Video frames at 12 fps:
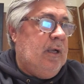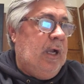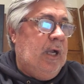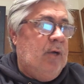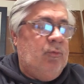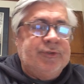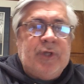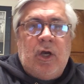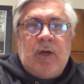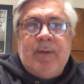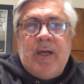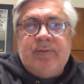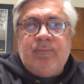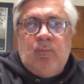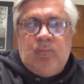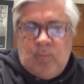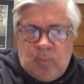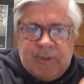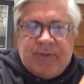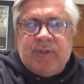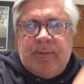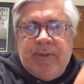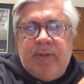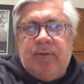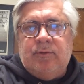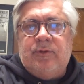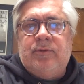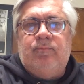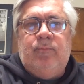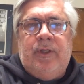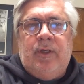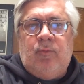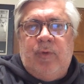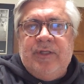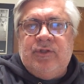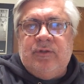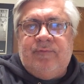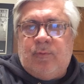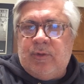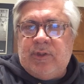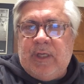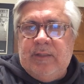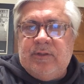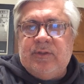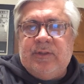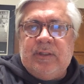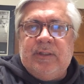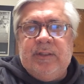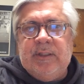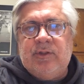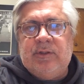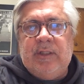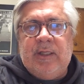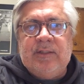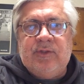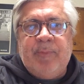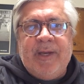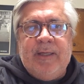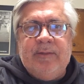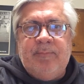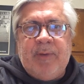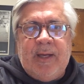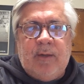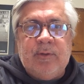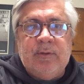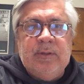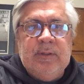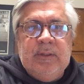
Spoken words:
We'll talk about what some of those reasons for changes in condition that expanded the power